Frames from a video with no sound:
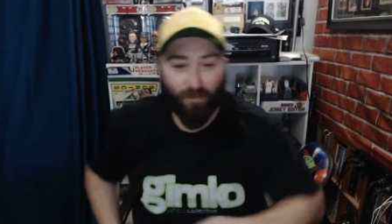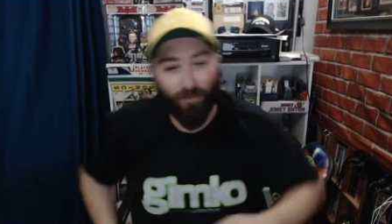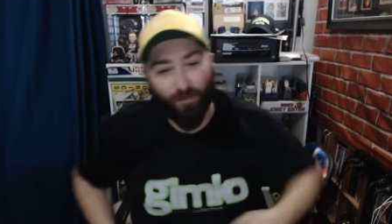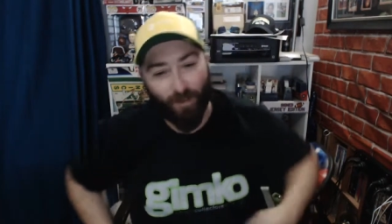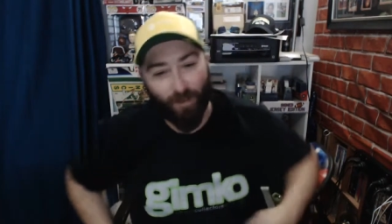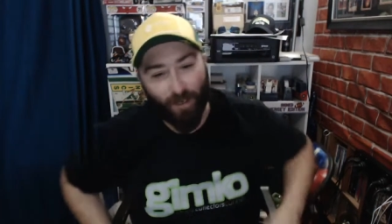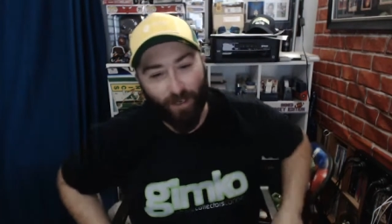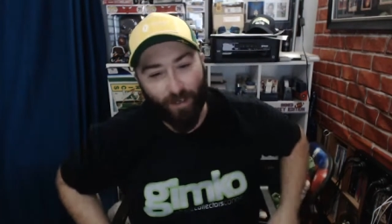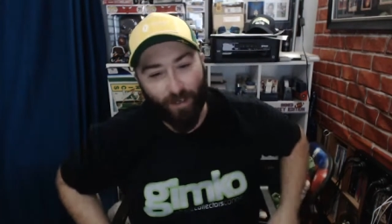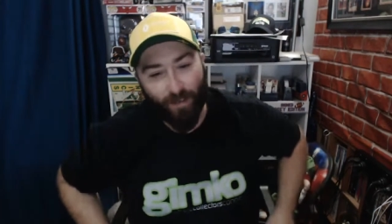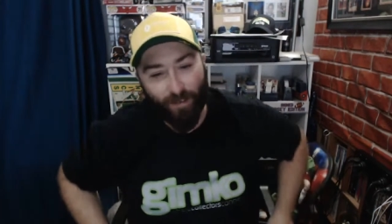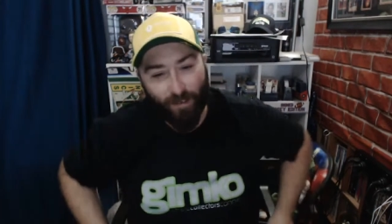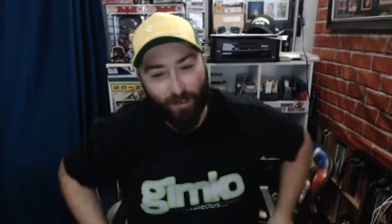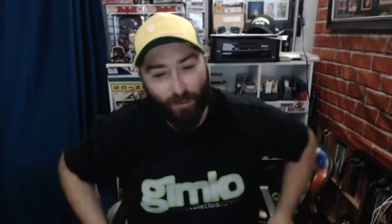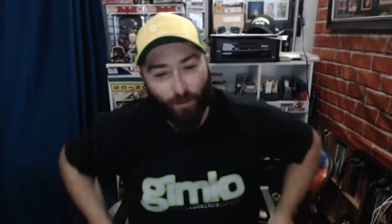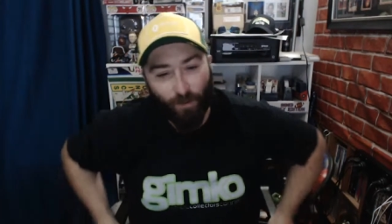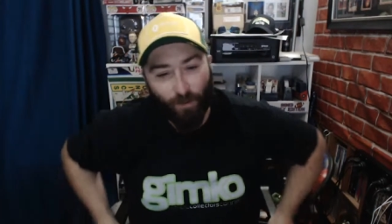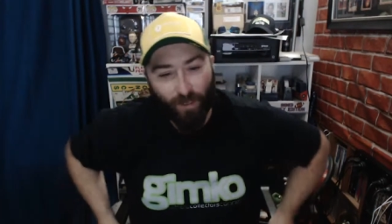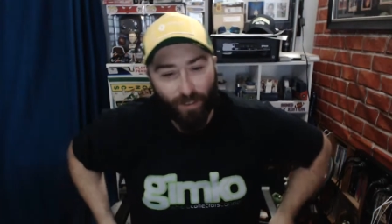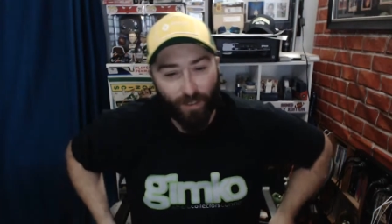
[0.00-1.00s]
for the
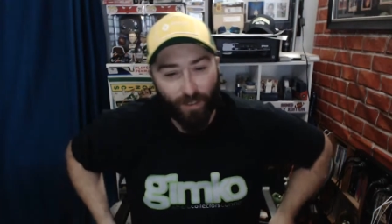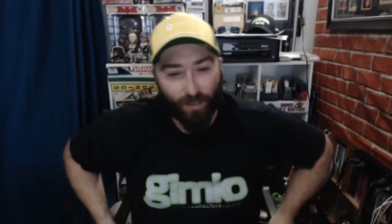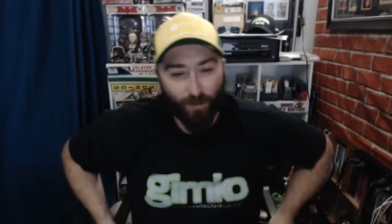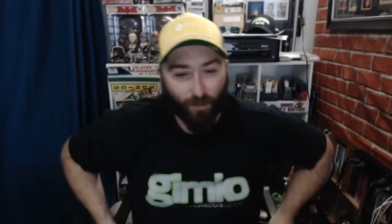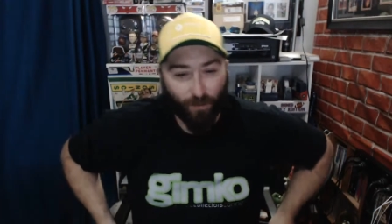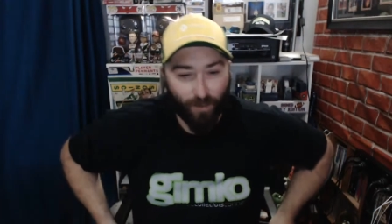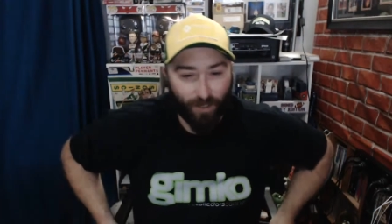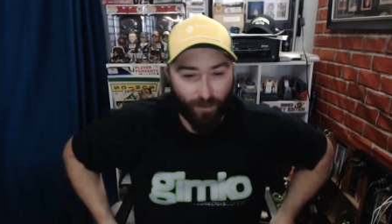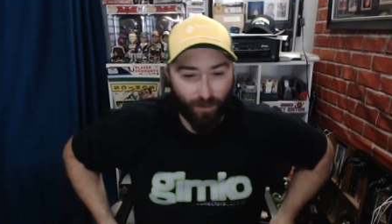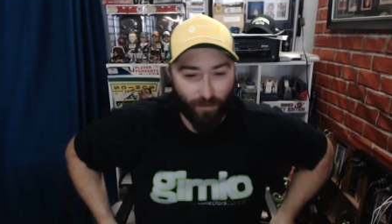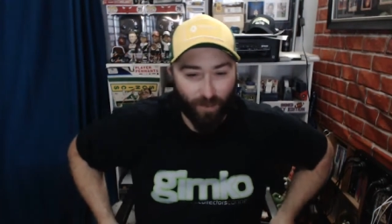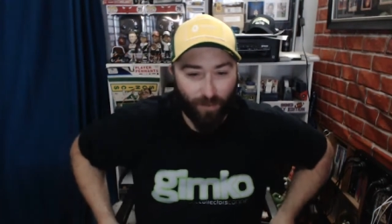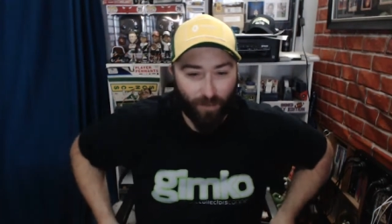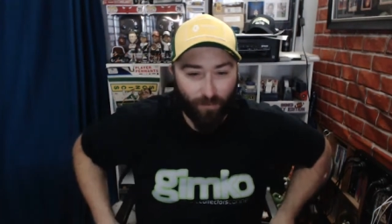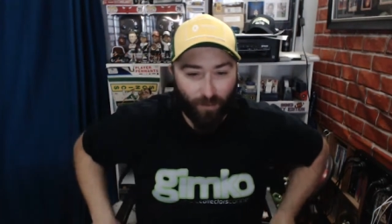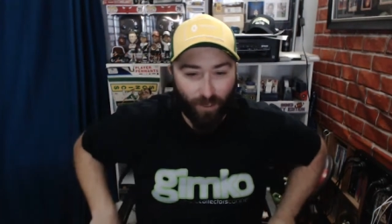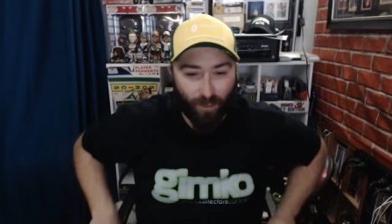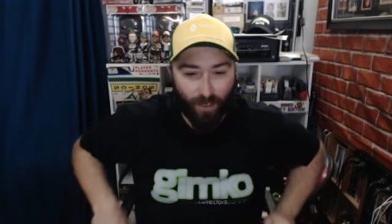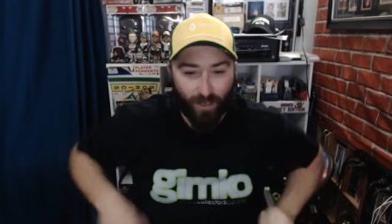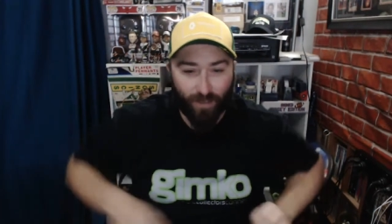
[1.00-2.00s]
2021
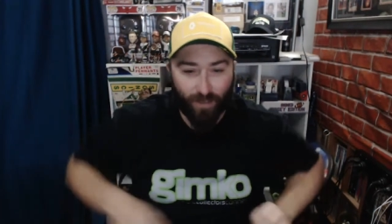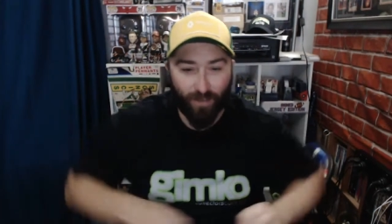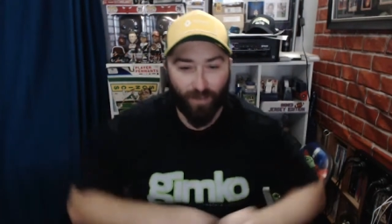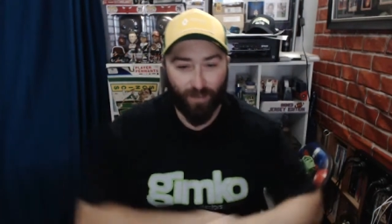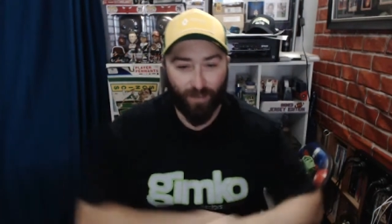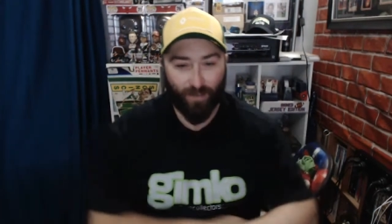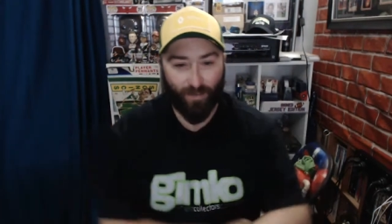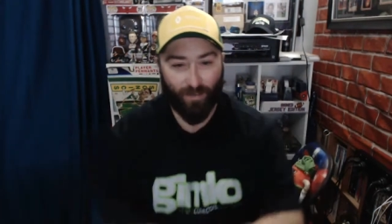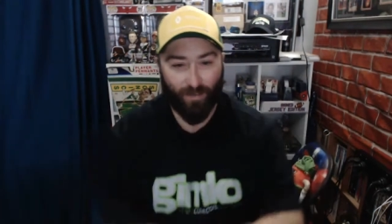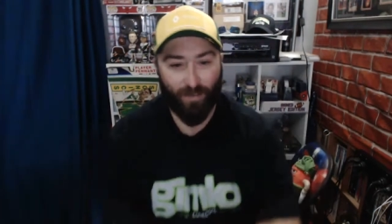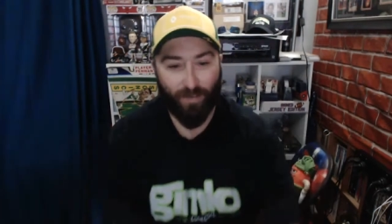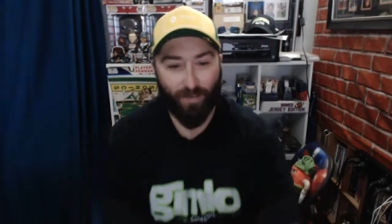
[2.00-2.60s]
Brownlow.